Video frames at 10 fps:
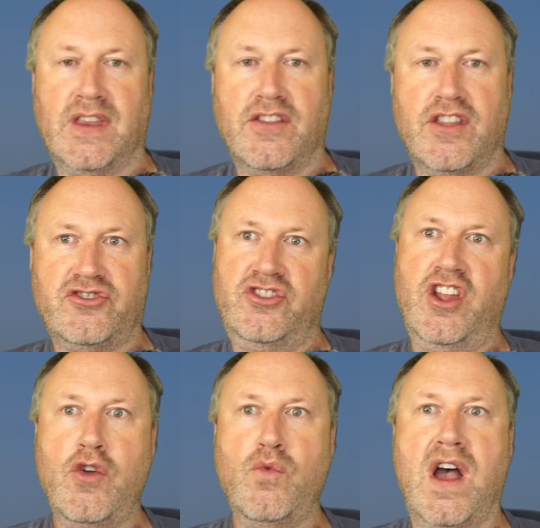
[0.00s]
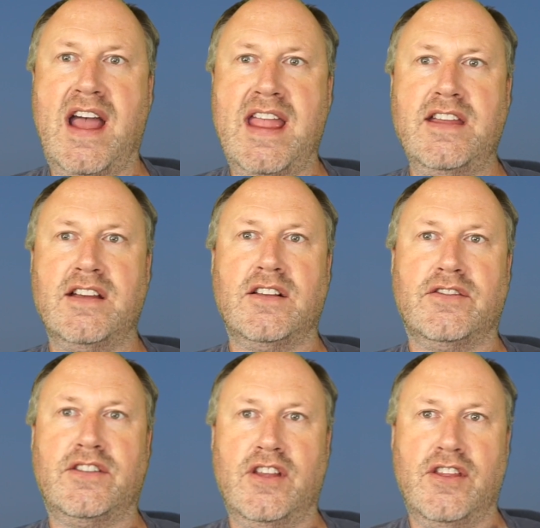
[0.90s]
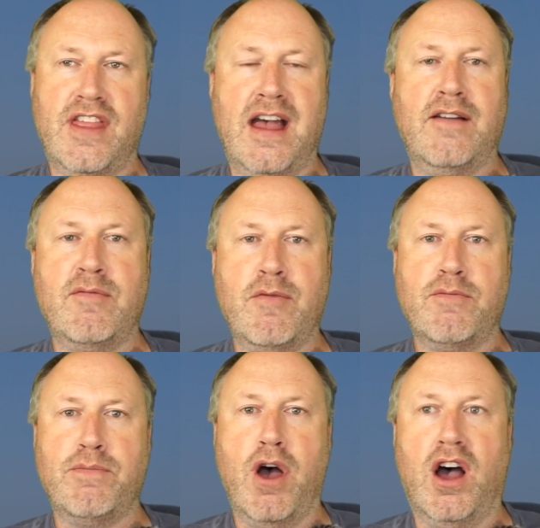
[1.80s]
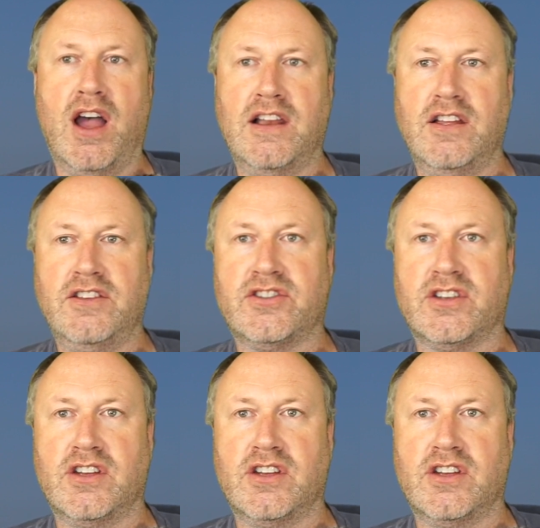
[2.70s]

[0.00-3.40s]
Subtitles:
there's no way that that remote pilot